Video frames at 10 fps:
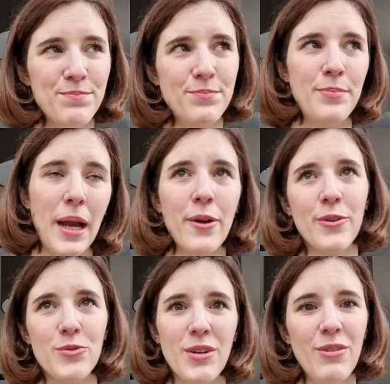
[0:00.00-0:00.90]
backer
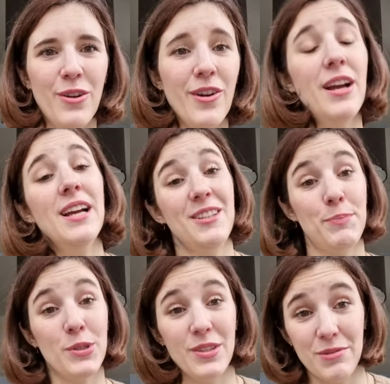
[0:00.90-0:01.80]
traveler,
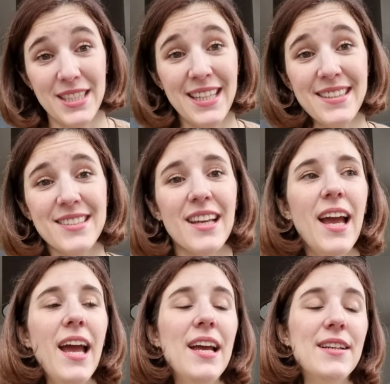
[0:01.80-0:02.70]
especially with kids.
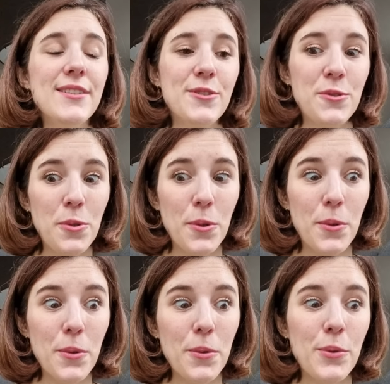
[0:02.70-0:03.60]

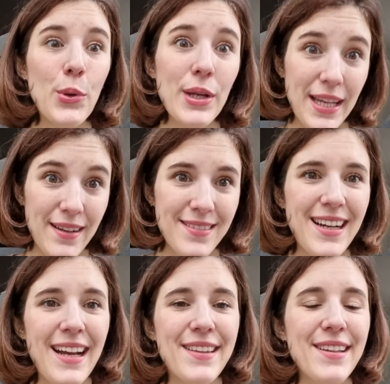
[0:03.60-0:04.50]
So, yeah,
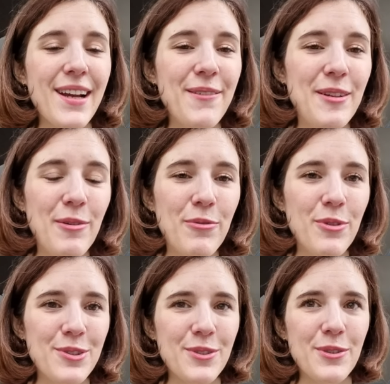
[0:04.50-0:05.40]
I think I will go
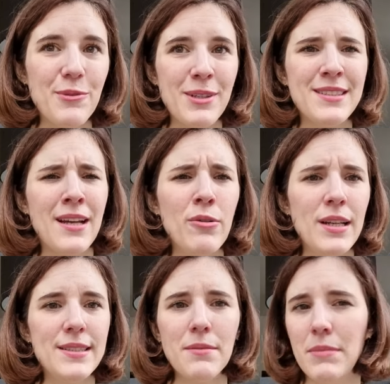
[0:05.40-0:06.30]
for the, what they call, I
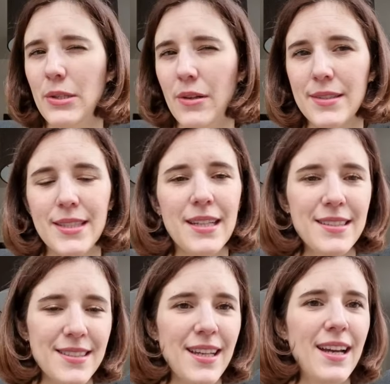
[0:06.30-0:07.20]
think, middle
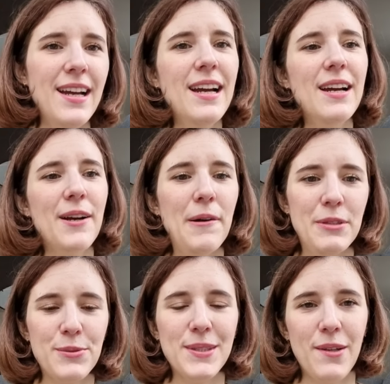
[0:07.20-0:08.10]
size,
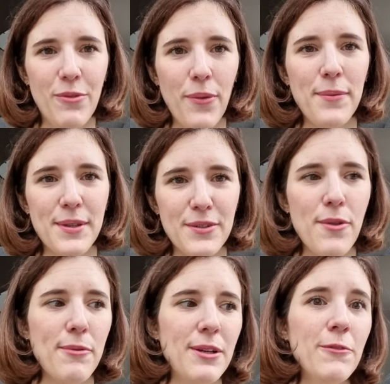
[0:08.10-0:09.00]
which retail for
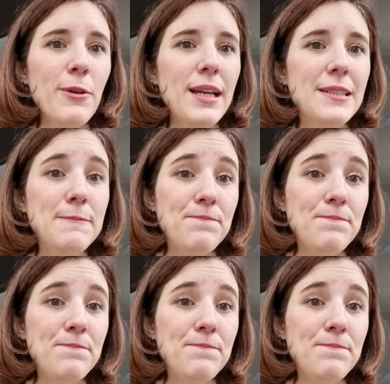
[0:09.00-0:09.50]
3,300.